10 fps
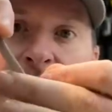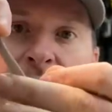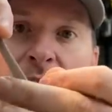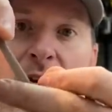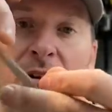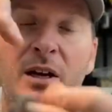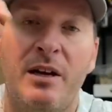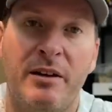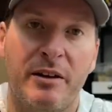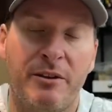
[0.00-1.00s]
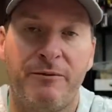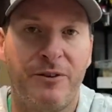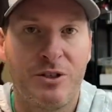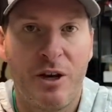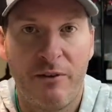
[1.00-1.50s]
fall that the
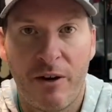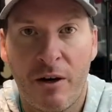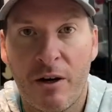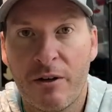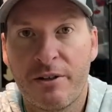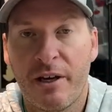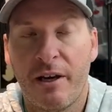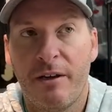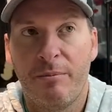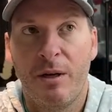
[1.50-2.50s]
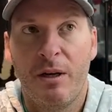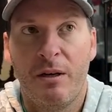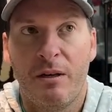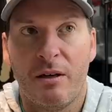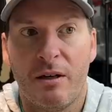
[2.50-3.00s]
fish have a hard time
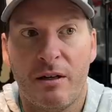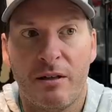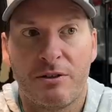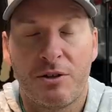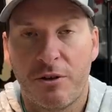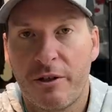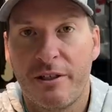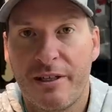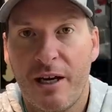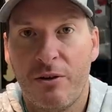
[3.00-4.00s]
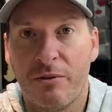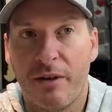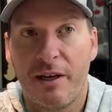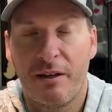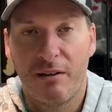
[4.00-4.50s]
turning down.
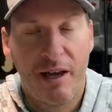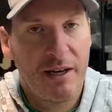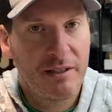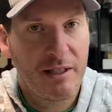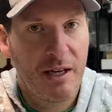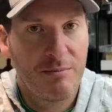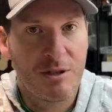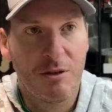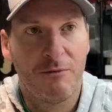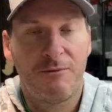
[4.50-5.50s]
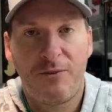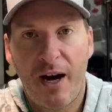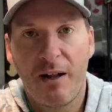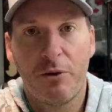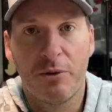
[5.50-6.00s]
And a lot of times they'll
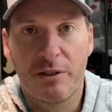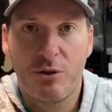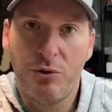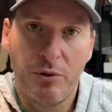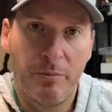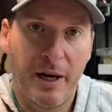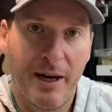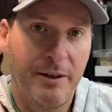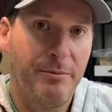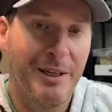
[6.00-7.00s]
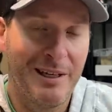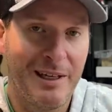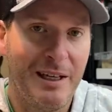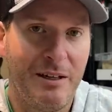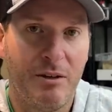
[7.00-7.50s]
follow it to the bottom and
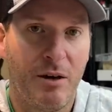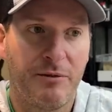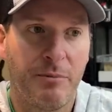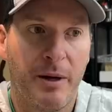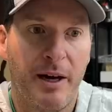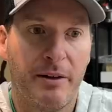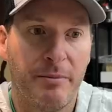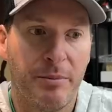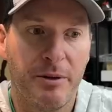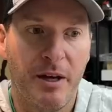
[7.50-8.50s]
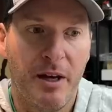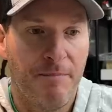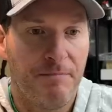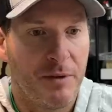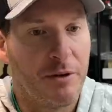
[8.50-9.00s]
eat it off the bottom. But,
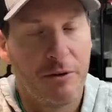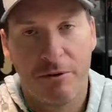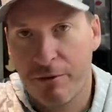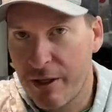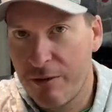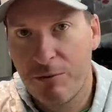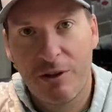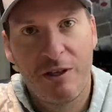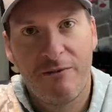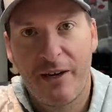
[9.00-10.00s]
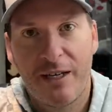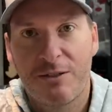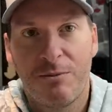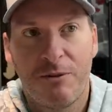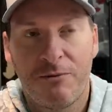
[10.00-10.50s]
you know, again, with the
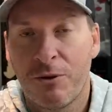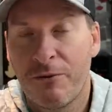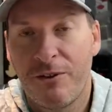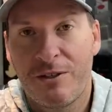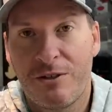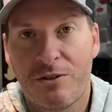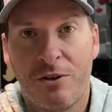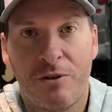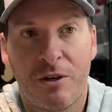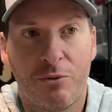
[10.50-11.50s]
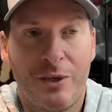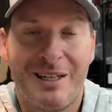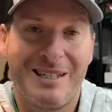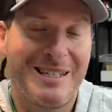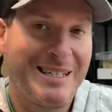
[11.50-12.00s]
advancement of forward-facing sonar, we
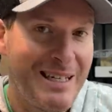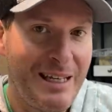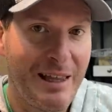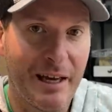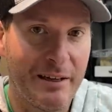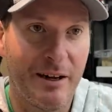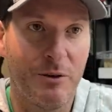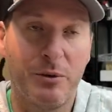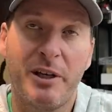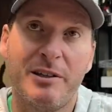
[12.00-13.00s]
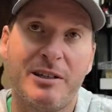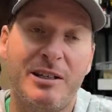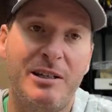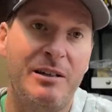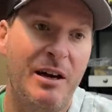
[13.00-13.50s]
can see that now. We can
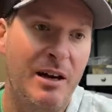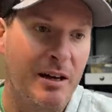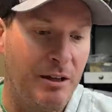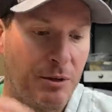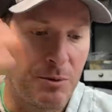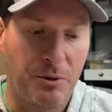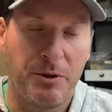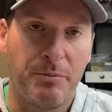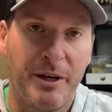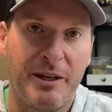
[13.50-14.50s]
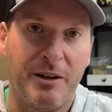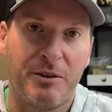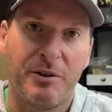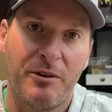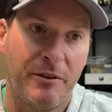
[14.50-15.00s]
see you throw your bait
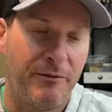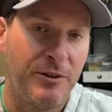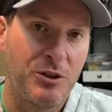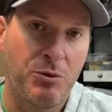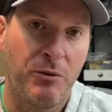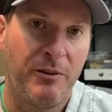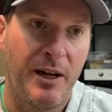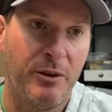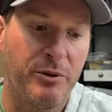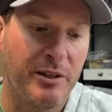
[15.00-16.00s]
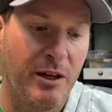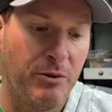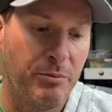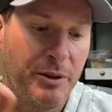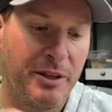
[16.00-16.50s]
out there and the fish will follow it
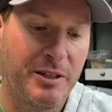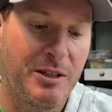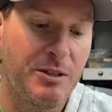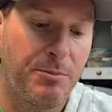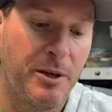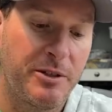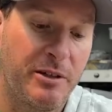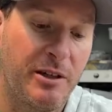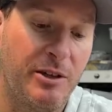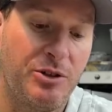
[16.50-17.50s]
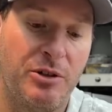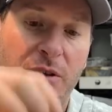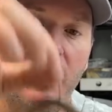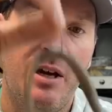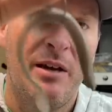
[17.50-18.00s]
down. But this is a
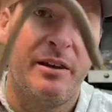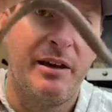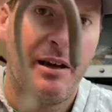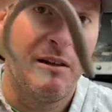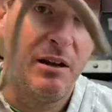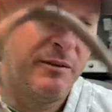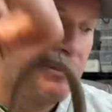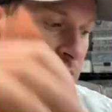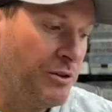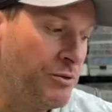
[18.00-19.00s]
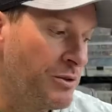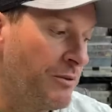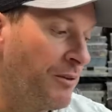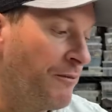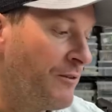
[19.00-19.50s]
presentation that I love to use
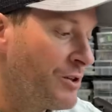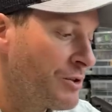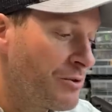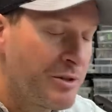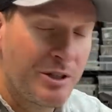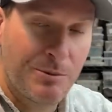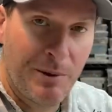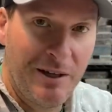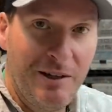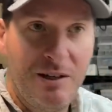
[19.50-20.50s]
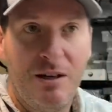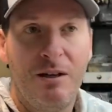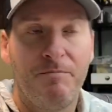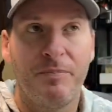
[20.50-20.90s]
if the fish are suspended